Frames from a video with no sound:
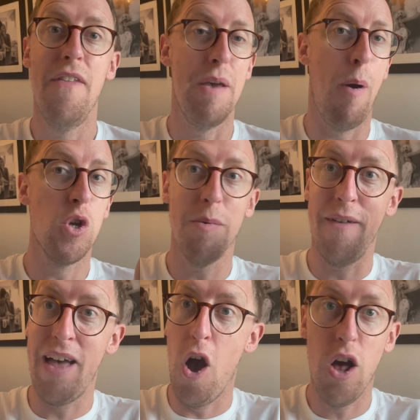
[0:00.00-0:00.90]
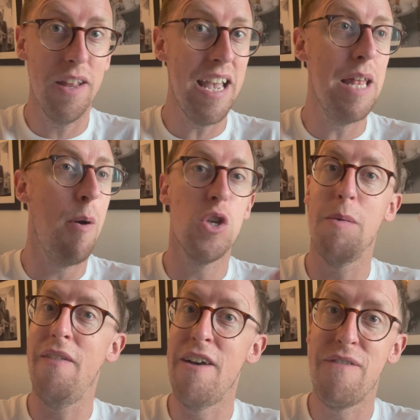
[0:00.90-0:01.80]
They post about their holiday, they post
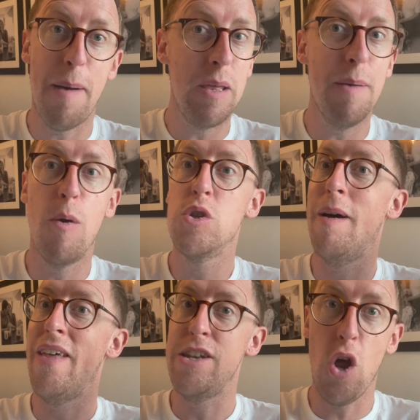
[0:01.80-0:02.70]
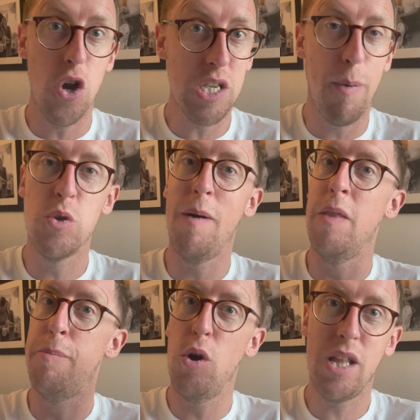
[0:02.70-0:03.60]
about their family, they post about their dogs, they post about
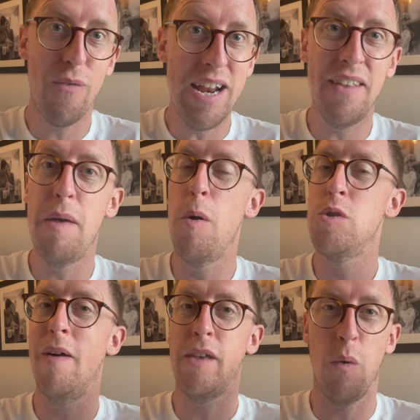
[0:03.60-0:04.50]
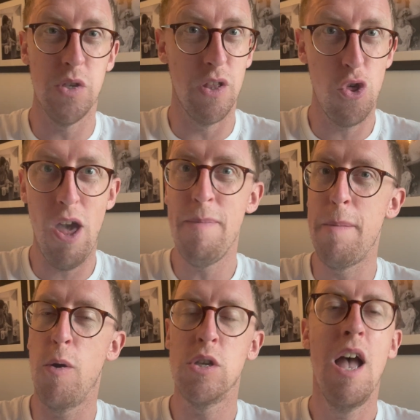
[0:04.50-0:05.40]
the book they're reading, they post about going to the gym, they
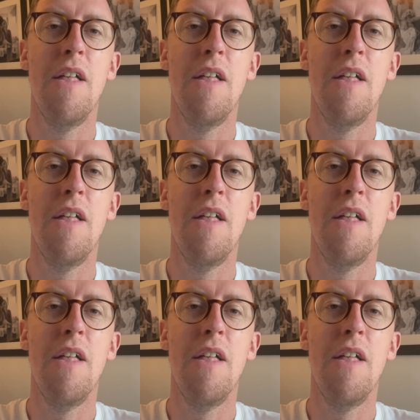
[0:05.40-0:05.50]
post,